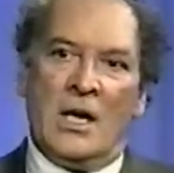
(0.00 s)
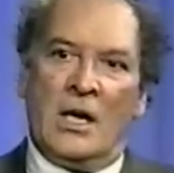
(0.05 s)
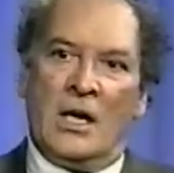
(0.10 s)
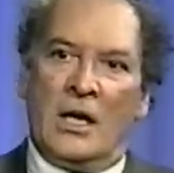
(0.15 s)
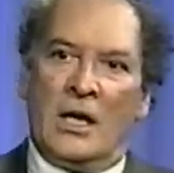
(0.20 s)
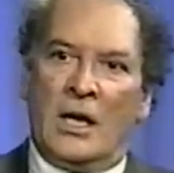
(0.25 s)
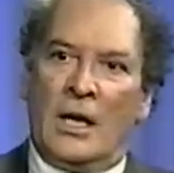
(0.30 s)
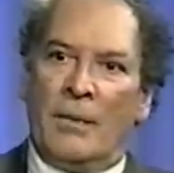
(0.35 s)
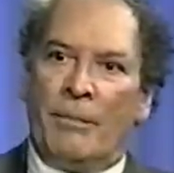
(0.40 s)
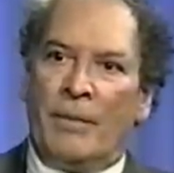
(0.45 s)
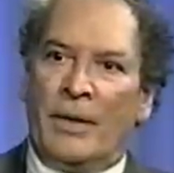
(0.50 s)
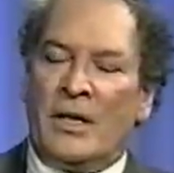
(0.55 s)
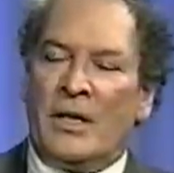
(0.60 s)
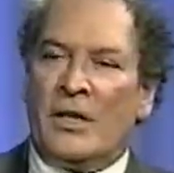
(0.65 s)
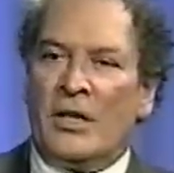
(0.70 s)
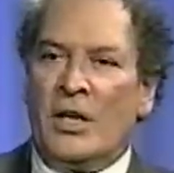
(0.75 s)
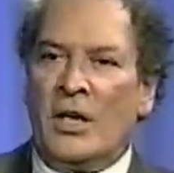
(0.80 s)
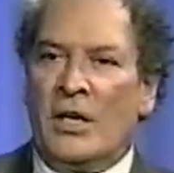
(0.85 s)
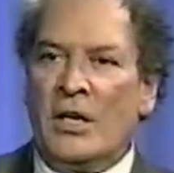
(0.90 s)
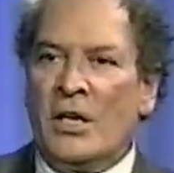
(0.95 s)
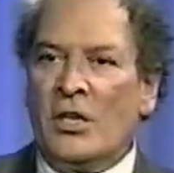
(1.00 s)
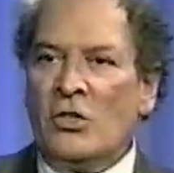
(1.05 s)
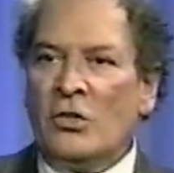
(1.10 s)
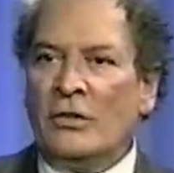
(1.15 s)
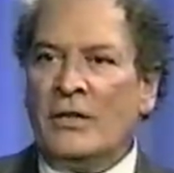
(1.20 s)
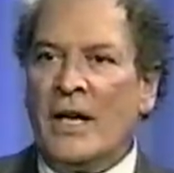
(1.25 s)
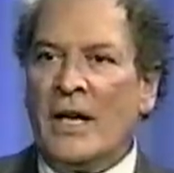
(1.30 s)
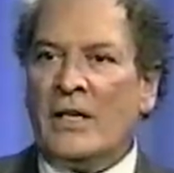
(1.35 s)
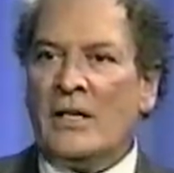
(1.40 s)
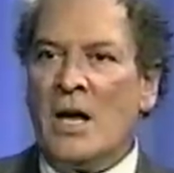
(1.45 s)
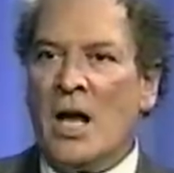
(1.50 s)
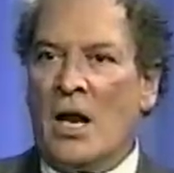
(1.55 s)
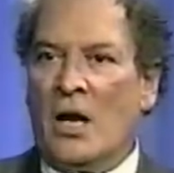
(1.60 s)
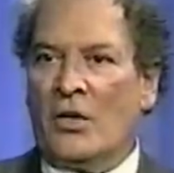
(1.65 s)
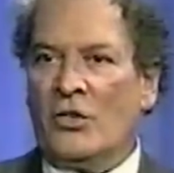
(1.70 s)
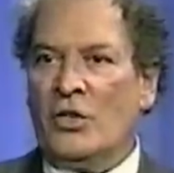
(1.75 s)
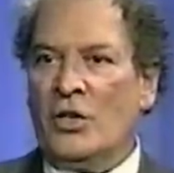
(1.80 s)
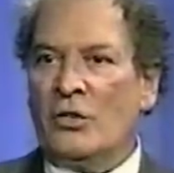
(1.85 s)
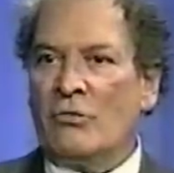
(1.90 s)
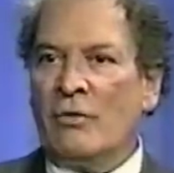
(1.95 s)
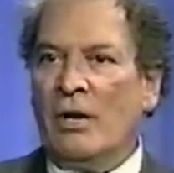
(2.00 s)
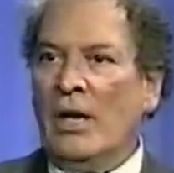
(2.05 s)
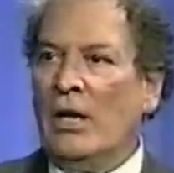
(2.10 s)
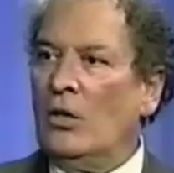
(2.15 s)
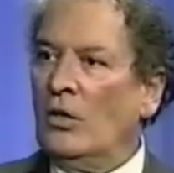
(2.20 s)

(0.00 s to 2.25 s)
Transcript: Uh, but the initial technologies really